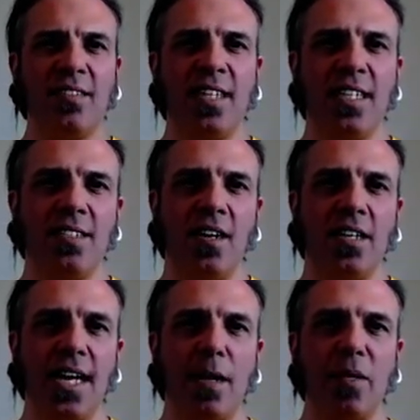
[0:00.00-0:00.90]
things like
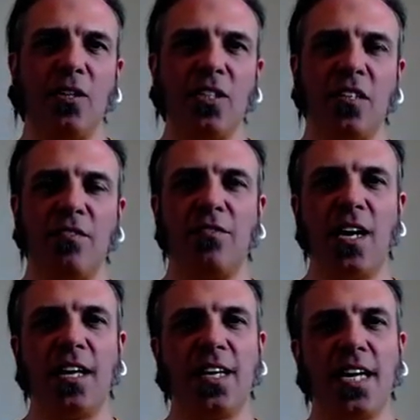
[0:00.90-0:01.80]
that because of the